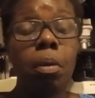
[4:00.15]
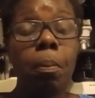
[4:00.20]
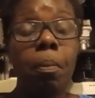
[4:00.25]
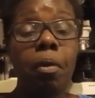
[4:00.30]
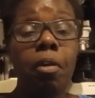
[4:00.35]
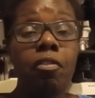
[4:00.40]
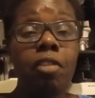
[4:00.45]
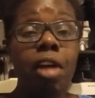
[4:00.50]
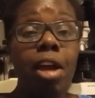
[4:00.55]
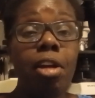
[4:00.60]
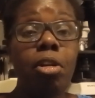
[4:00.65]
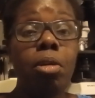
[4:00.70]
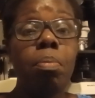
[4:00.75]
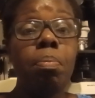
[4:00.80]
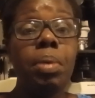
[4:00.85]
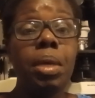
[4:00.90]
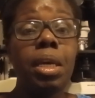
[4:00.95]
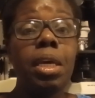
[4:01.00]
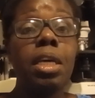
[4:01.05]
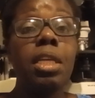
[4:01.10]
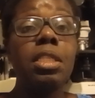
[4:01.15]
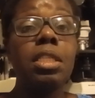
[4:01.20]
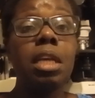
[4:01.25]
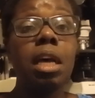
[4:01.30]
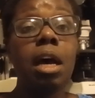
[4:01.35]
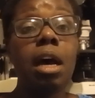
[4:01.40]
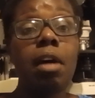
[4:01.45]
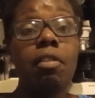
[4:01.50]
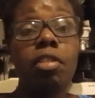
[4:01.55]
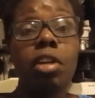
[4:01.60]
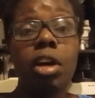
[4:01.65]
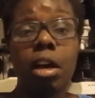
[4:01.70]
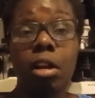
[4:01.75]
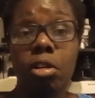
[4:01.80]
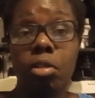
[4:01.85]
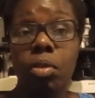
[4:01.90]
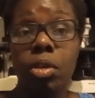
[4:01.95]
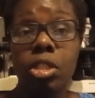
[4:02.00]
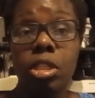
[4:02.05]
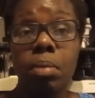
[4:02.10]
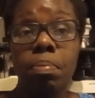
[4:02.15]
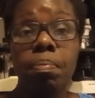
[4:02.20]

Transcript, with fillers: provider because of colorism.